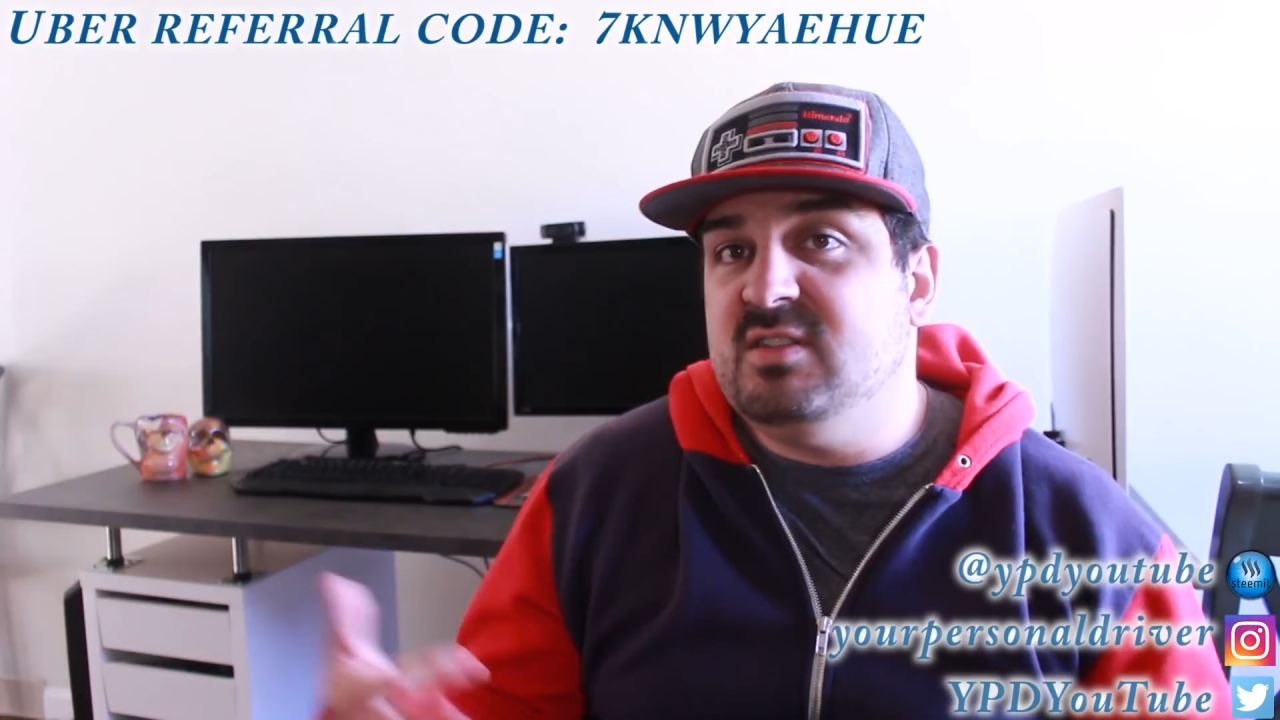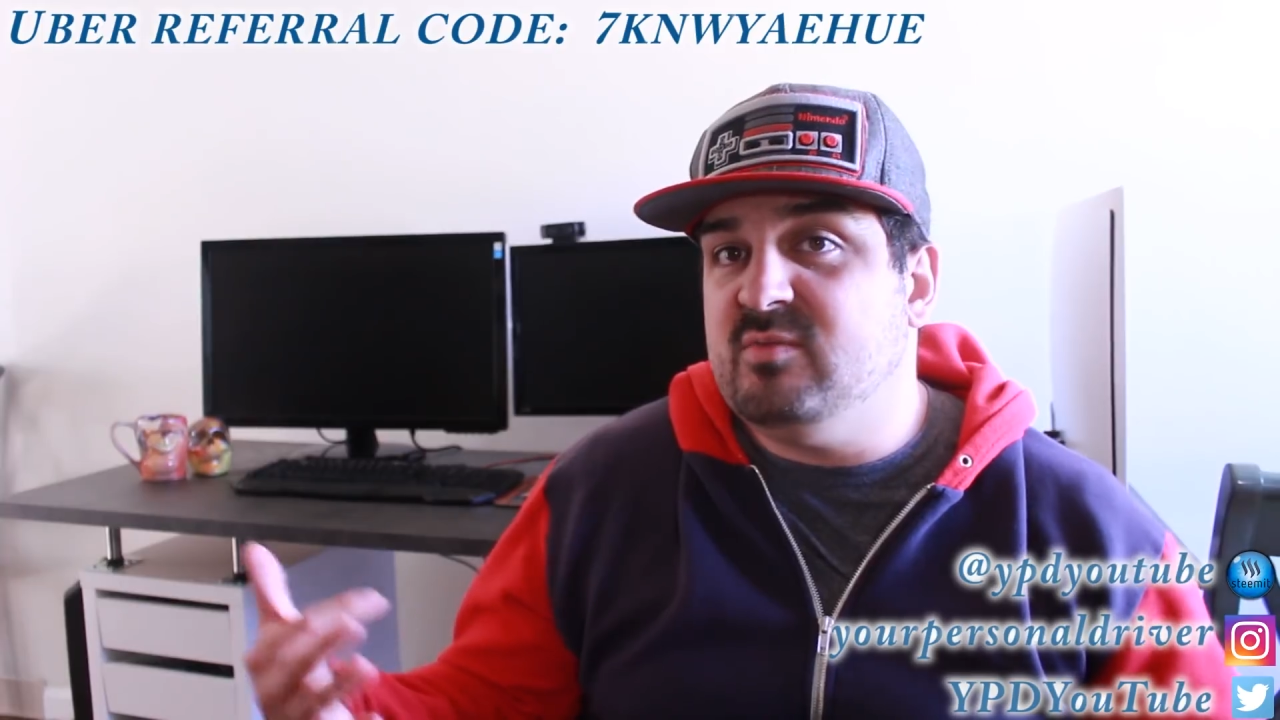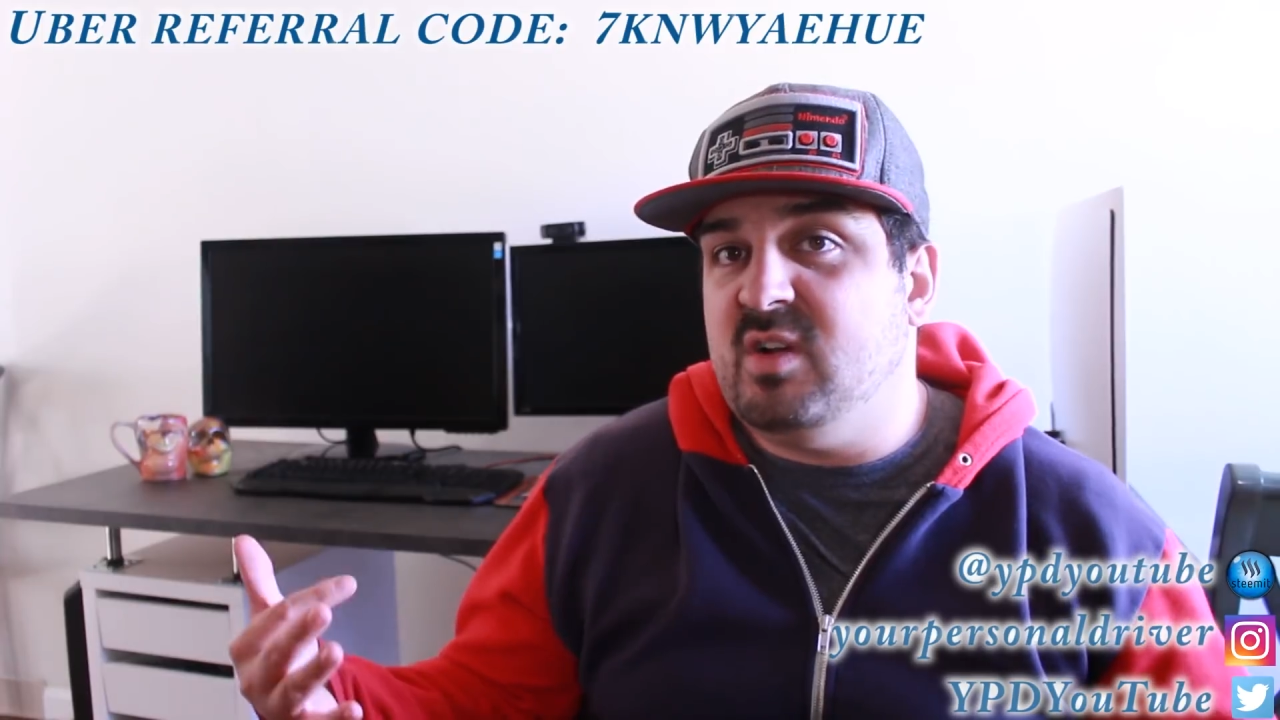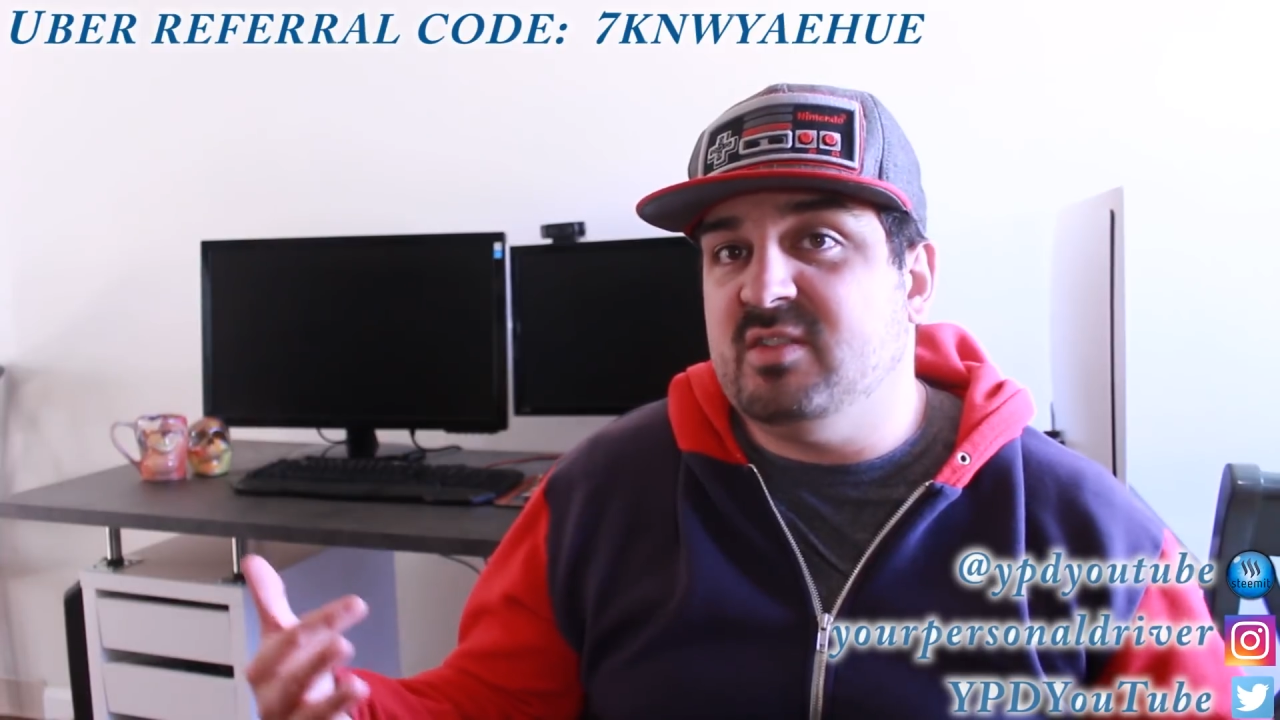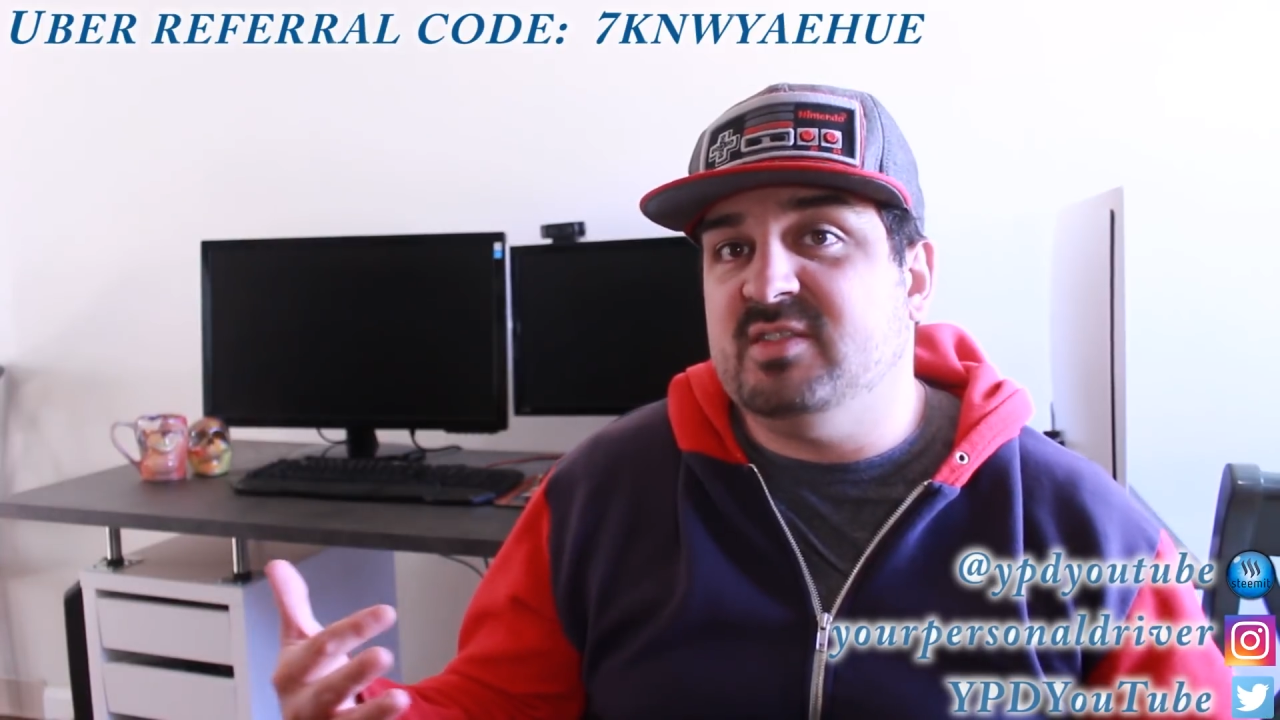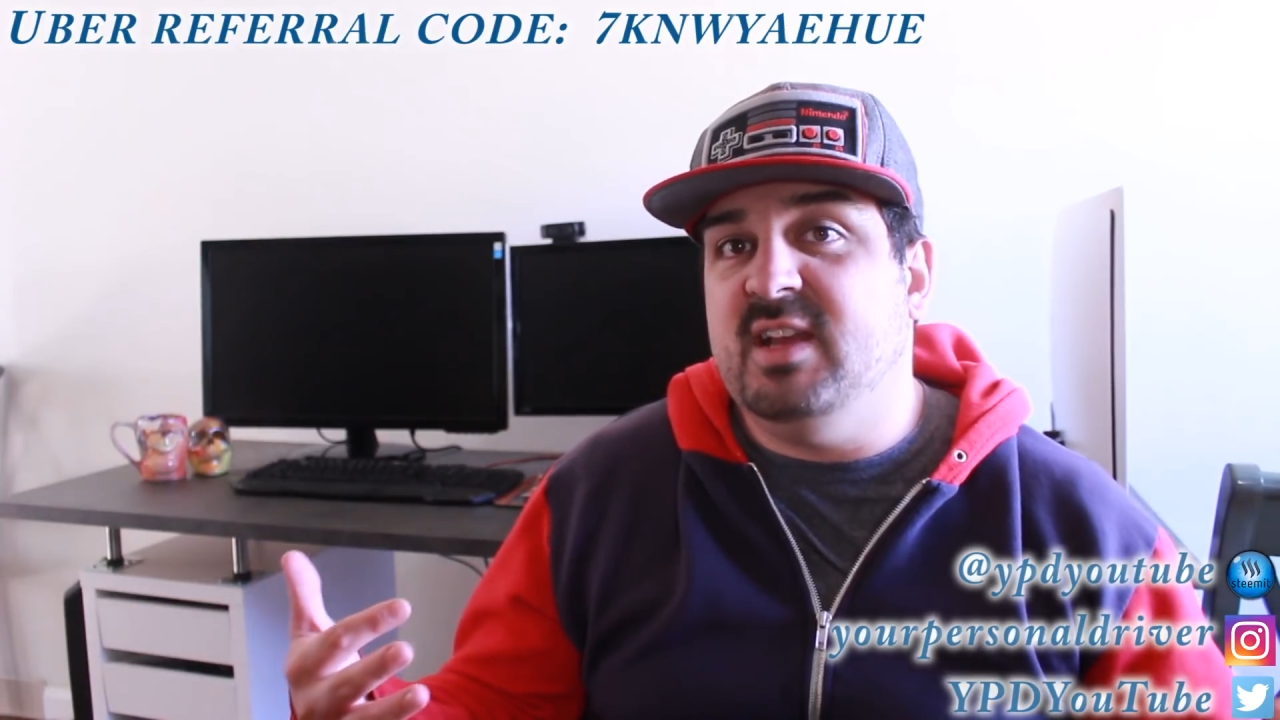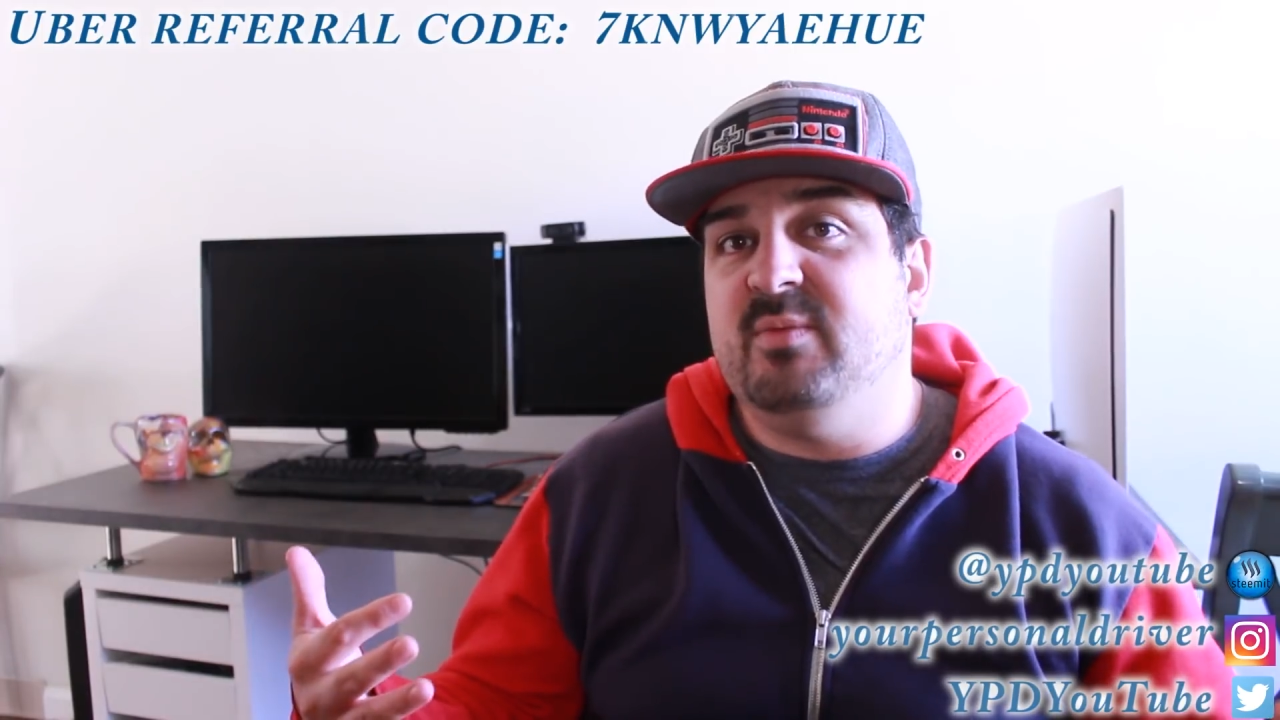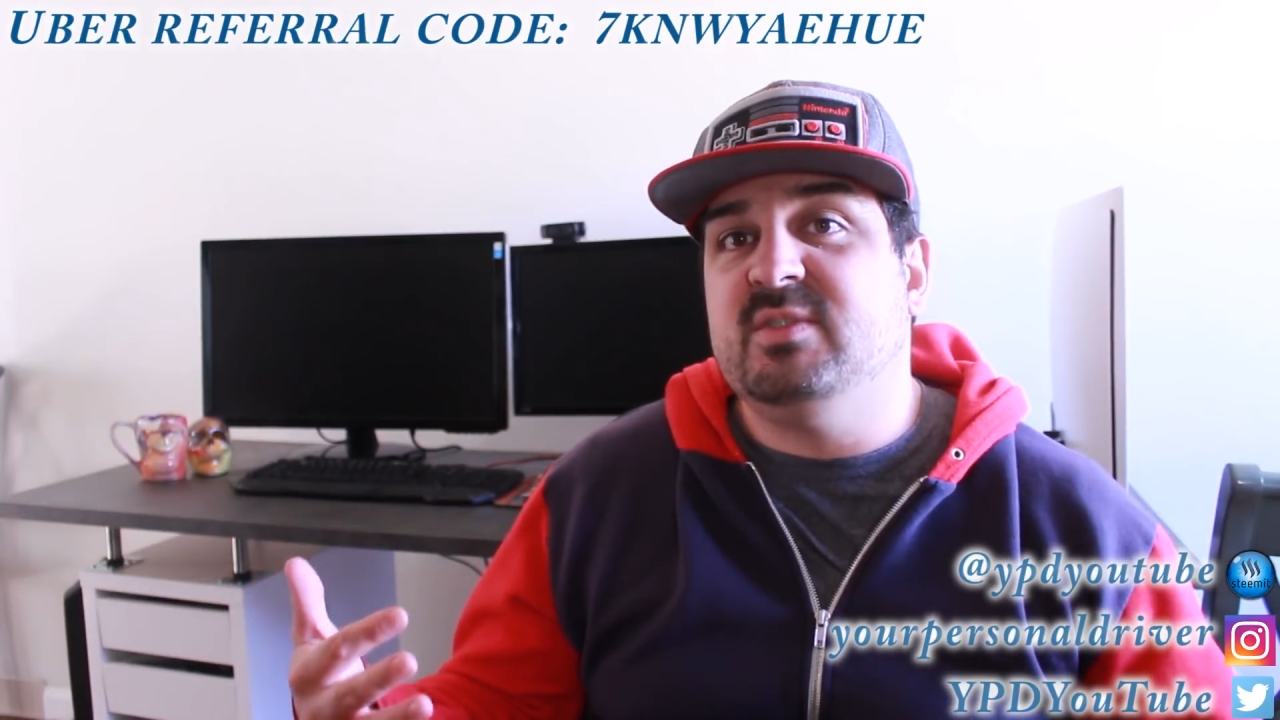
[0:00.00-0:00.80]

to understand,